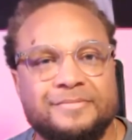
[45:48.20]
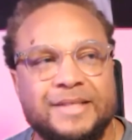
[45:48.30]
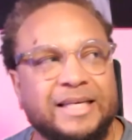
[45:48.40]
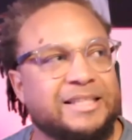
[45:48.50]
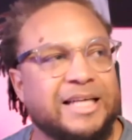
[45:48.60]

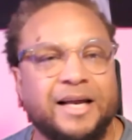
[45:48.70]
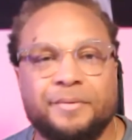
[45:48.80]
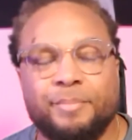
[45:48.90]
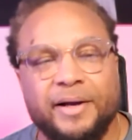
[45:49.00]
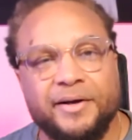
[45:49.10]
And then
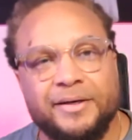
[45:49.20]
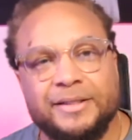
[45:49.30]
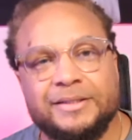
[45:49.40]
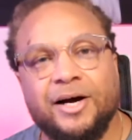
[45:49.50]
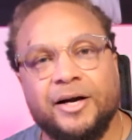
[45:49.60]
Jacob married
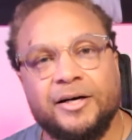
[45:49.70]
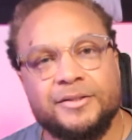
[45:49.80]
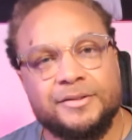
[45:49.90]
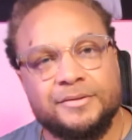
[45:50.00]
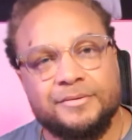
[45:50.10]
his daughters.